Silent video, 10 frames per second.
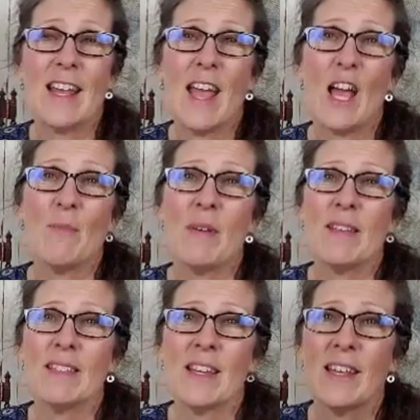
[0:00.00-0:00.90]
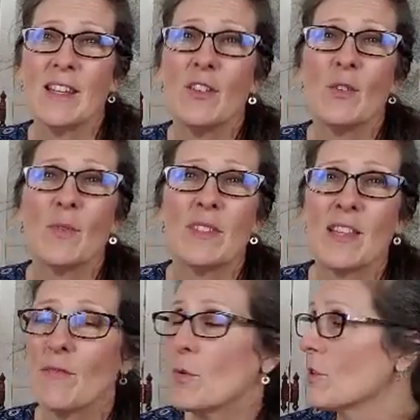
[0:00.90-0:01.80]
I had my son, who was
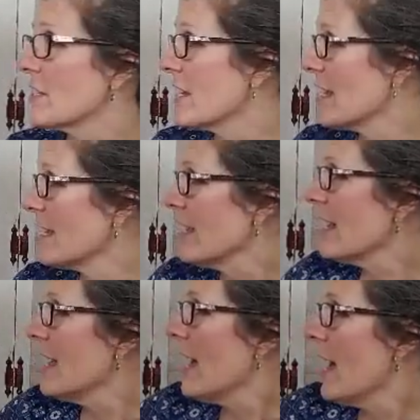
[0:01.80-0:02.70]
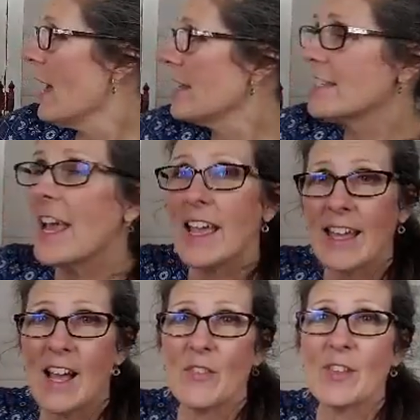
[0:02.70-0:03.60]
then 14, take
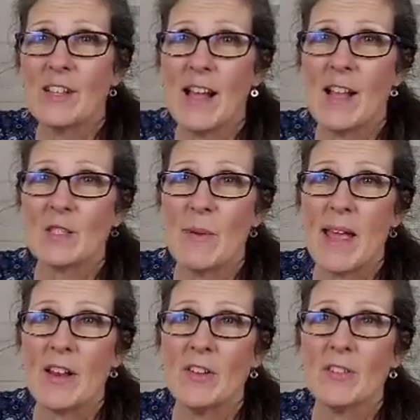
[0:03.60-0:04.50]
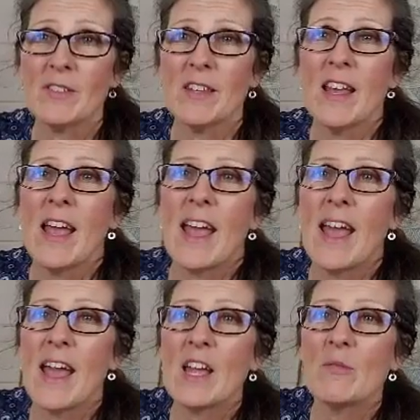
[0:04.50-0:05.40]
out the glass panels
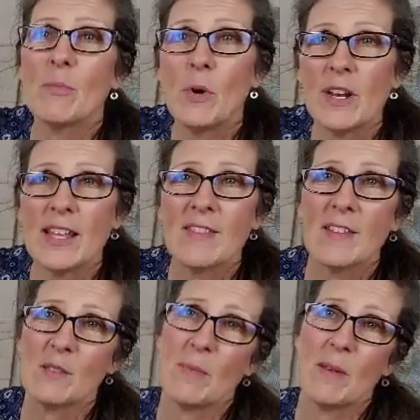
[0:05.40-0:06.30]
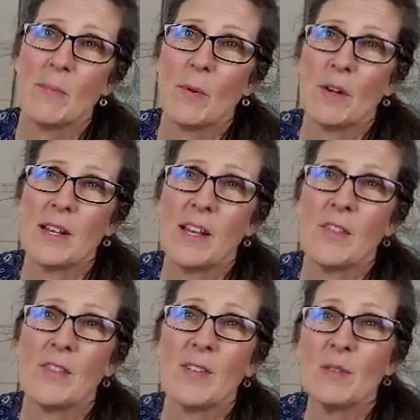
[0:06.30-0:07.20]
and put in this beadboard. Now,
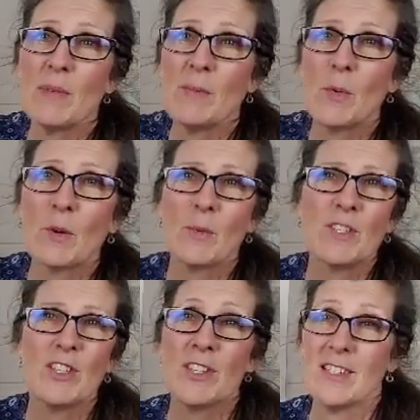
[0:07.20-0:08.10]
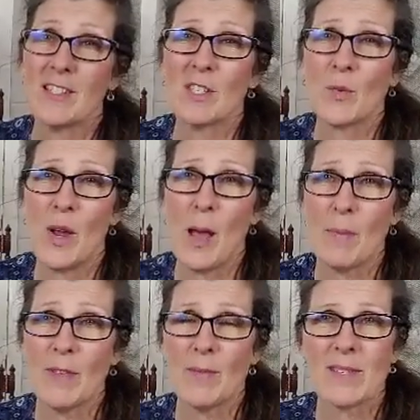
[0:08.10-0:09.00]
this beadboard was just a
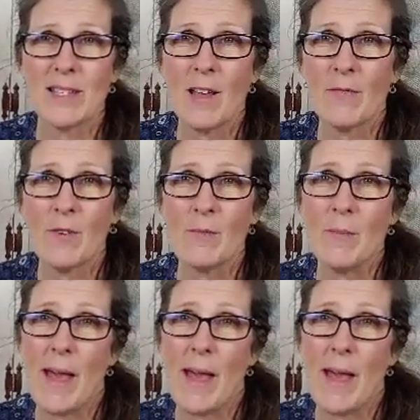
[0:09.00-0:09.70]
scrap that was left from a